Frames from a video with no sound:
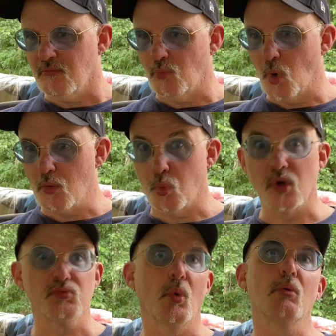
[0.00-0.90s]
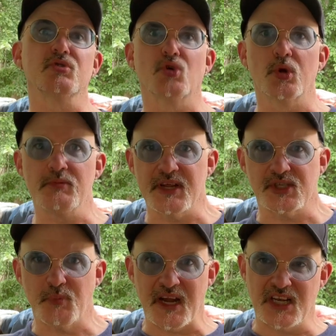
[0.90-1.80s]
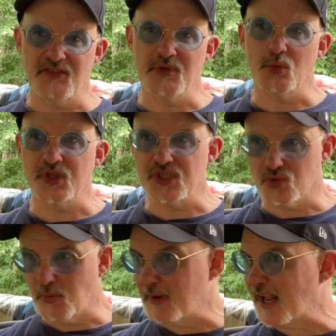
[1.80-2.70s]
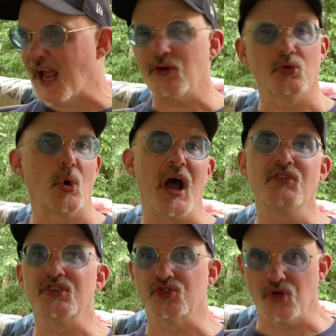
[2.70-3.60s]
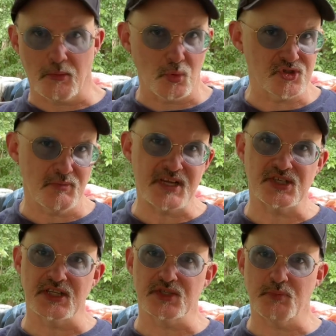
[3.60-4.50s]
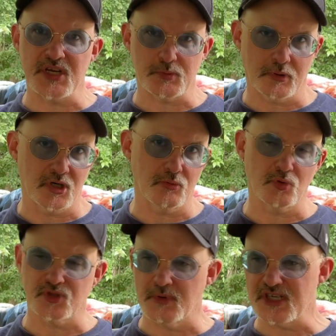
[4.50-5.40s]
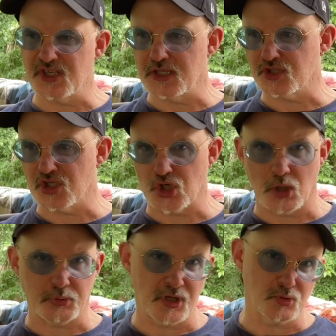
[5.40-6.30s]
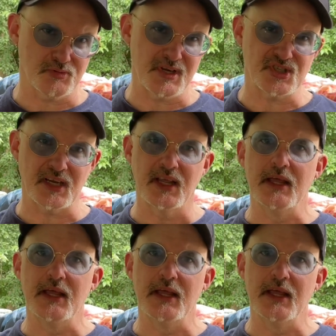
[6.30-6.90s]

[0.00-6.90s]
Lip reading: what was going to be expected of me with these groups. I don't know how. This drummer was amazing, this bass player was amazing, this guitar player was amazing.